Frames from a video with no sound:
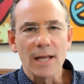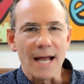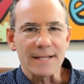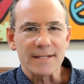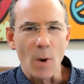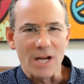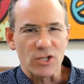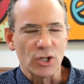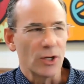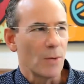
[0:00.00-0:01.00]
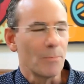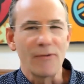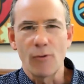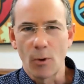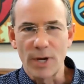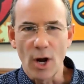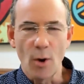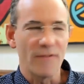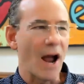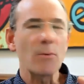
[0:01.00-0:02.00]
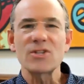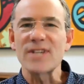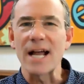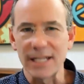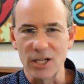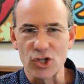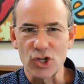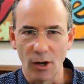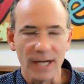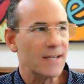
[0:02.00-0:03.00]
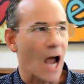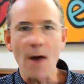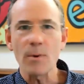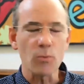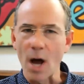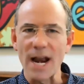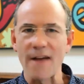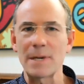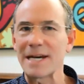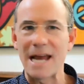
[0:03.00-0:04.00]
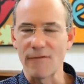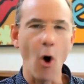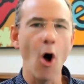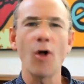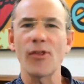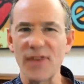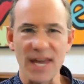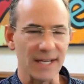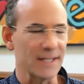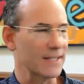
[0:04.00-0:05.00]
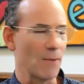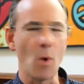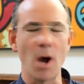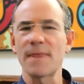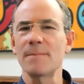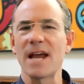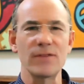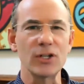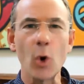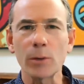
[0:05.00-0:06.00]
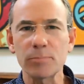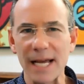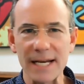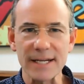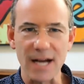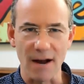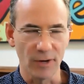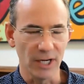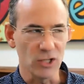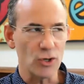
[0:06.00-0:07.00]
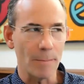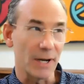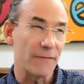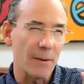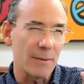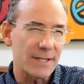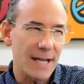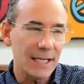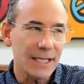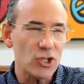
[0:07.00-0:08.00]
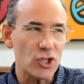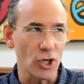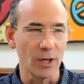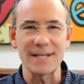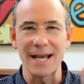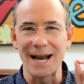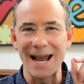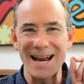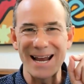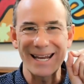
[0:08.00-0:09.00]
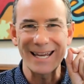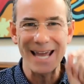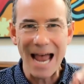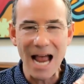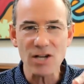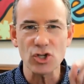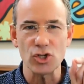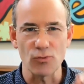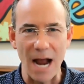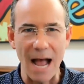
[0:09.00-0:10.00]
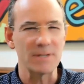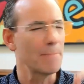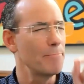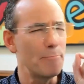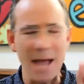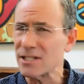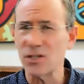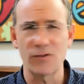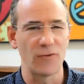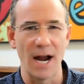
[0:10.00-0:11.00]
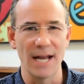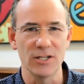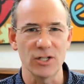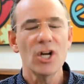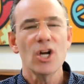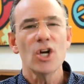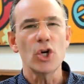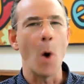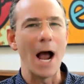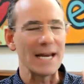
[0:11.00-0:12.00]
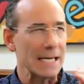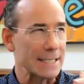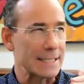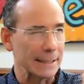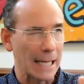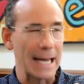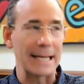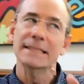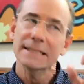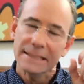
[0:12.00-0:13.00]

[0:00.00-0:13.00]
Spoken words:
last question before we go. If I were selling insurance, I would want everybody to have all the things and I'd want them to have the gold plated coverage. But if I was selling insurance and I had a cash strapped best friend who I needed to like